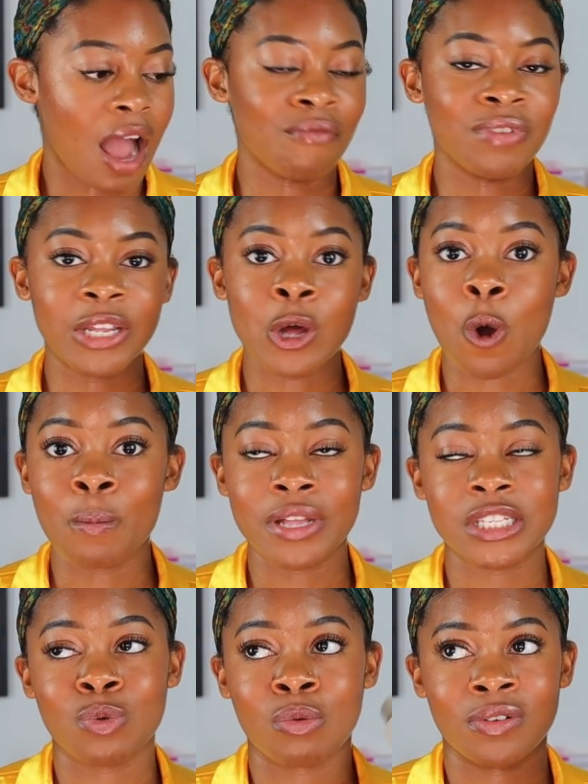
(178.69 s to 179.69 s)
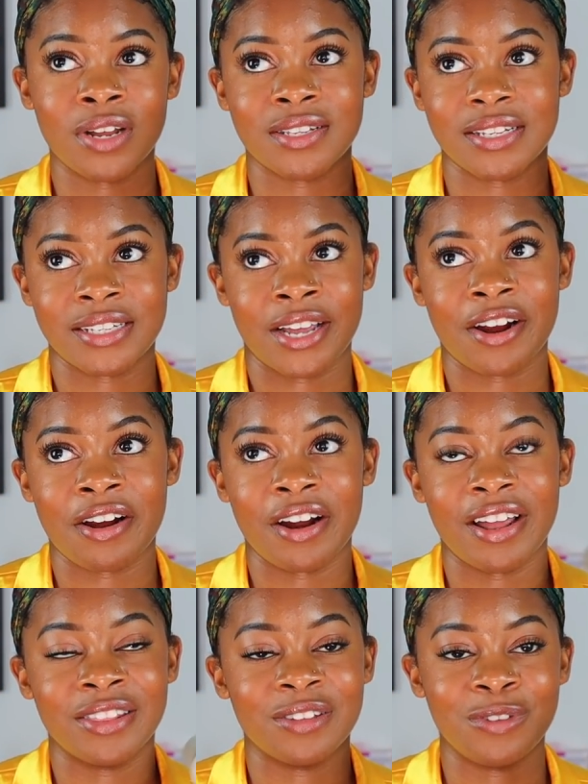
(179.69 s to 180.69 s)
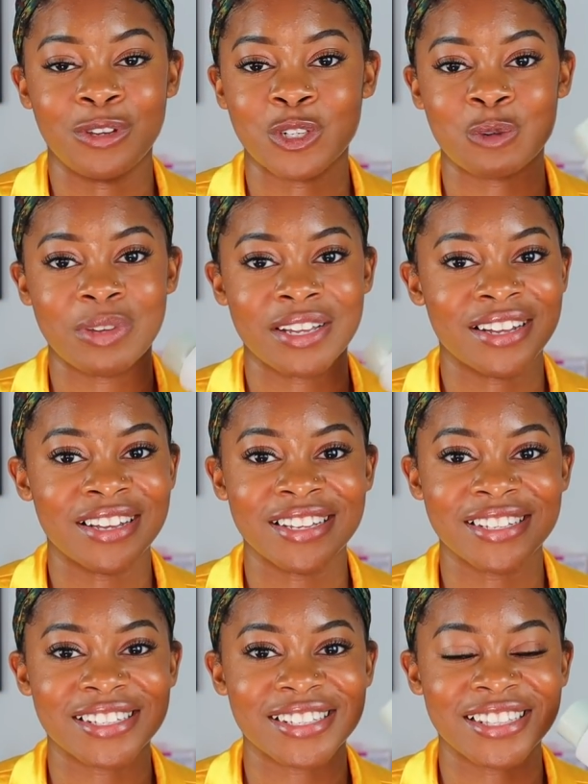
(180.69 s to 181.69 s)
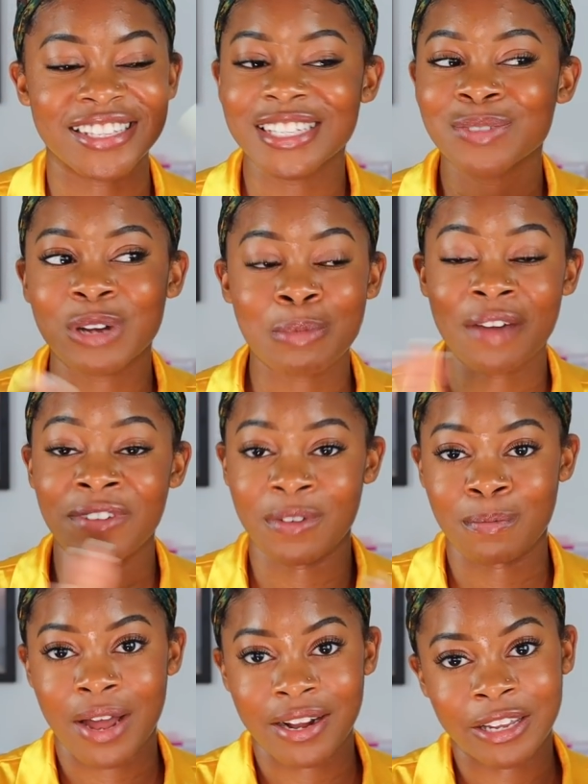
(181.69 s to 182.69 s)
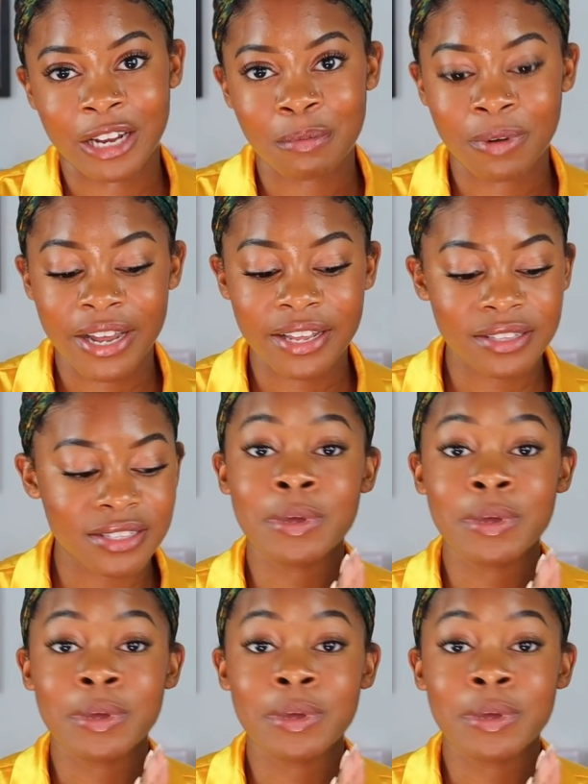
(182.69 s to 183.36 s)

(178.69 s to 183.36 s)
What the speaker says: I'm really hoping to work with Necessaire in the future, because this is my favorite body care brands.